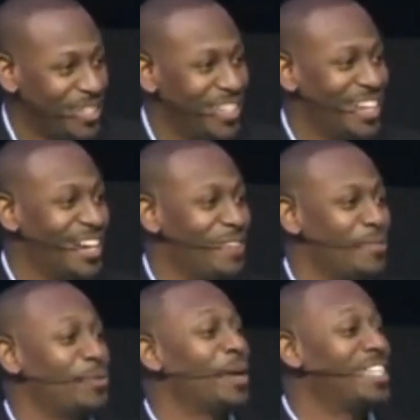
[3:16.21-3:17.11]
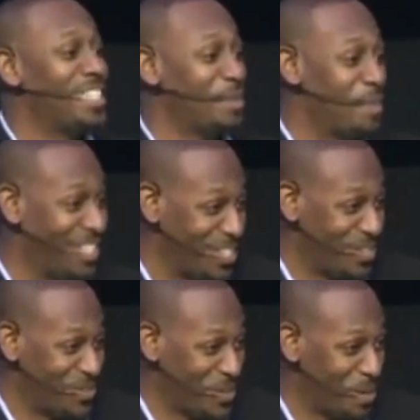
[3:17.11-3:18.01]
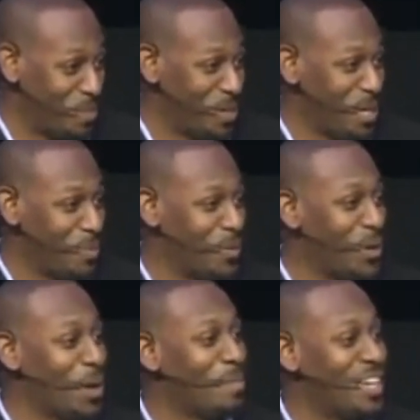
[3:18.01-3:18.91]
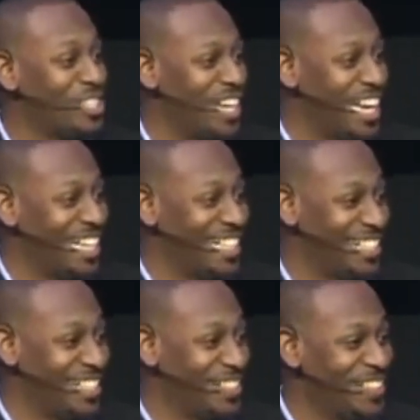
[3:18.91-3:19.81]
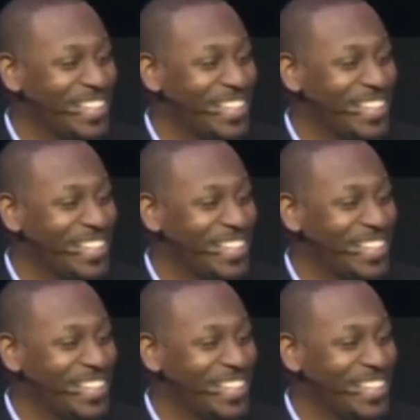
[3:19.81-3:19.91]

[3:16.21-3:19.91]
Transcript: for raising me too and putting up with all of my shenanigans.